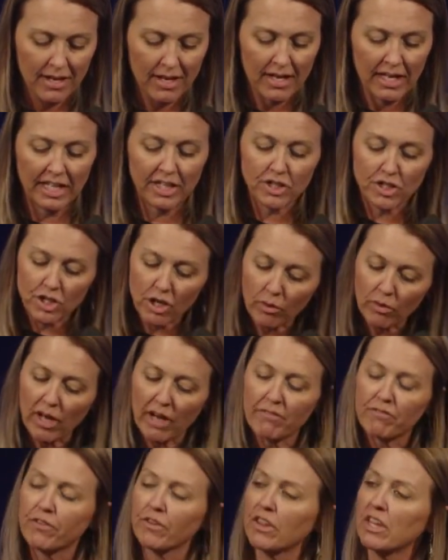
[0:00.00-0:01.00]
He showed
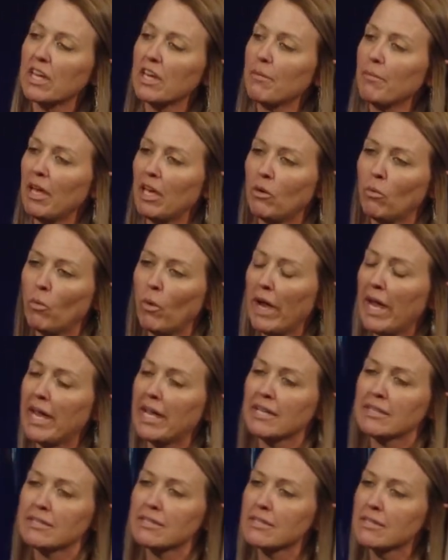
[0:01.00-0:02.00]
up for them in
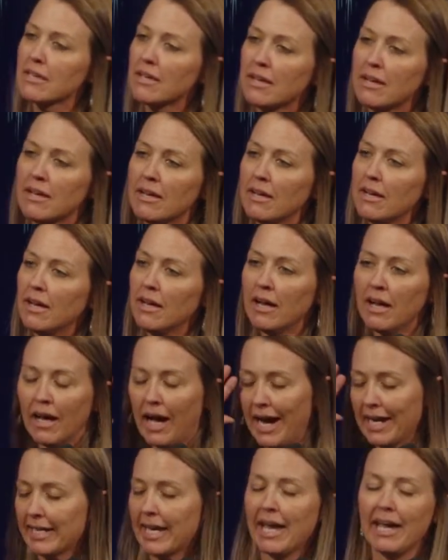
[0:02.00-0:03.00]
ways
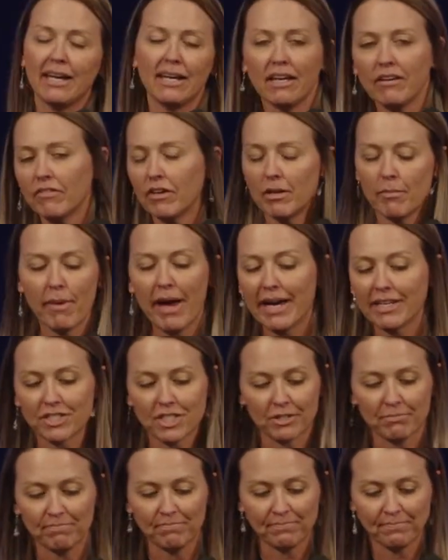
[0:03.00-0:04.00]
I can't even
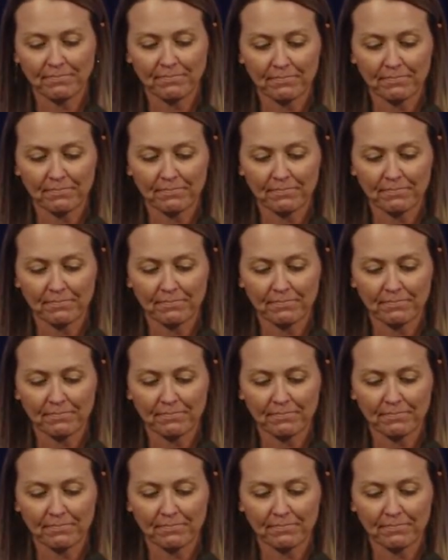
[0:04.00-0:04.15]
imagine.